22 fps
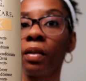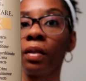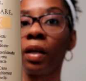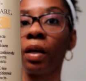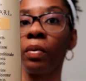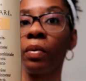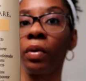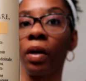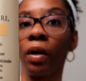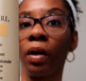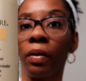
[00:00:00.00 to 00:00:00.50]

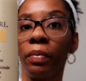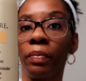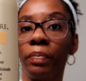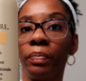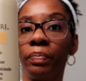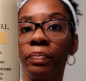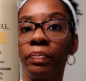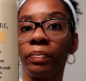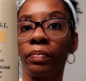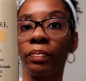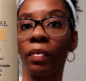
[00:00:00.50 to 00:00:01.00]
There we go
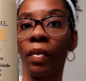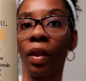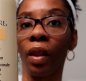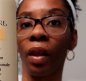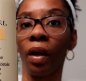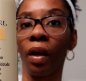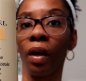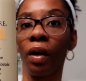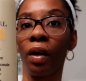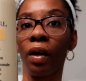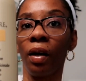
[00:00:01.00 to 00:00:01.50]

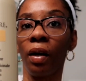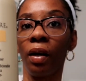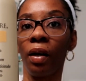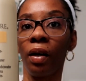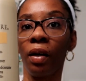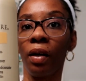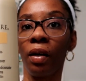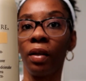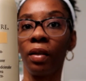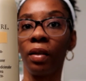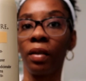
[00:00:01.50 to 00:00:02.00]

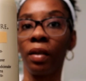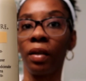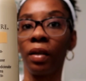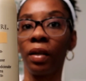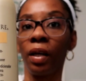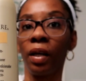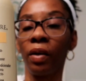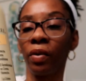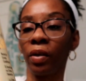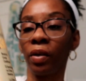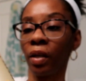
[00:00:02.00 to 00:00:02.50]
the
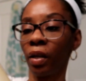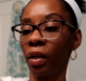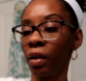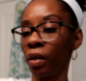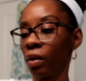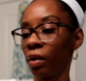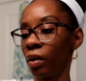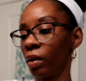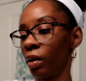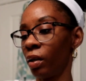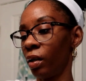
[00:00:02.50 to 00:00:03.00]

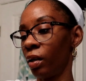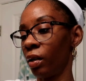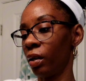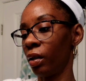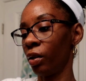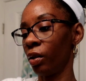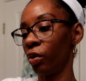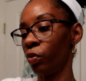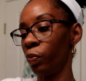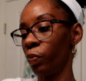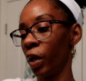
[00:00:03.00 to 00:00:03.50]
KeraCare
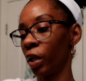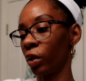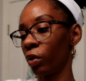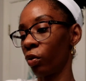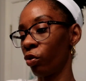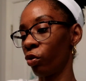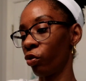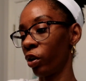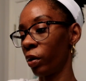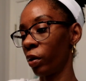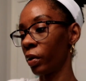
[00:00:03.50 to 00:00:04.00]
uh,
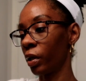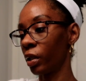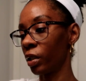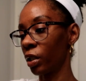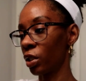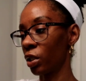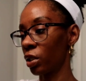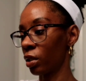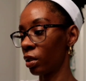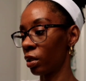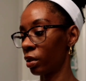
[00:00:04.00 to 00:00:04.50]
Humecto Cream
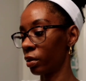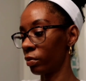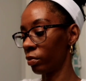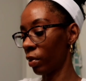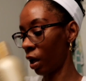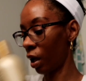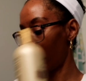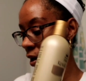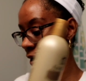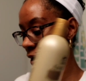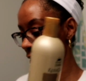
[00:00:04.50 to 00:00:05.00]
Conditioner.
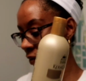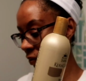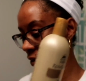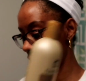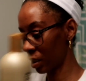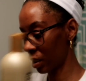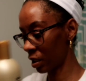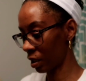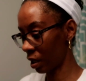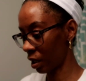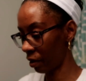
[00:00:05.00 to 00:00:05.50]
Love
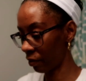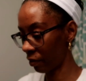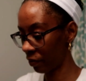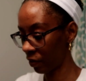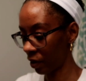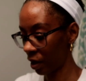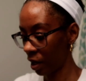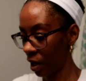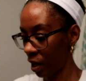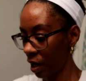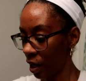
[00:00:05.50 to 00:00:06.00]
this stuff.
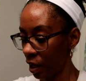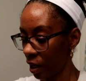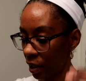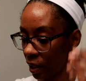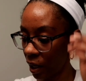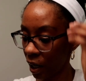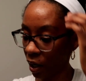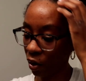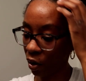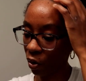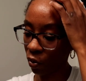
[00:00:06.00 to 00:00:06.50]

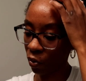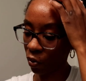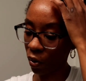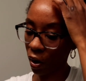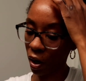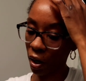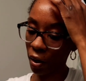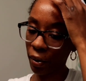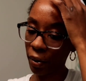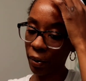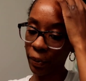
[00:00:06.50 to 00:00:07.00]

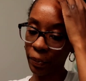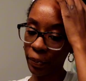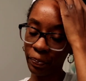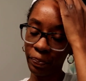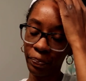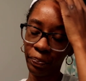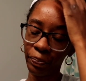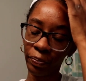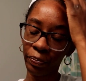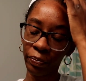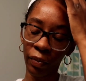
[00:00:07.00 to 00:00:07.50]
Now,
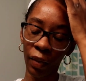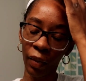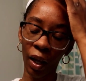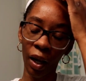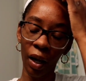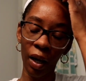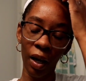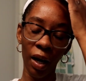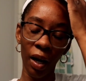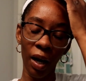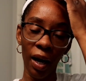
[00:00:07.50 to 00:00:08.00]
um,
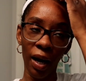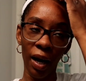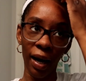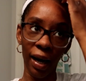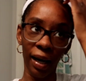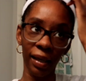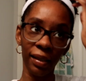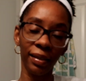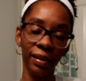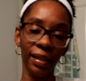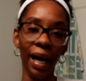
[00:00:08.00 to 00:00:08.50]

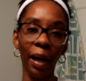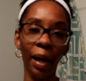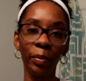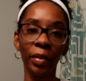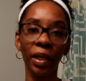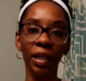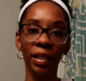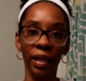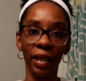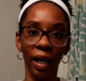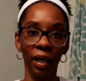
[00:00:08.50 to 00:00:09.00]
I
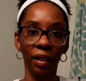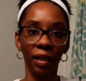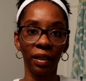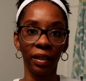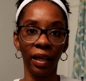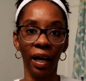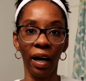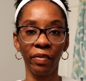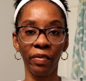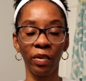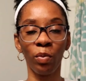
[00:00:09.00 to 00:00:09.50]
stopped
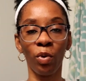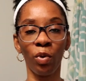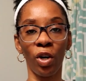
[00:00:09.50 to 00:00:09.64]
detangling every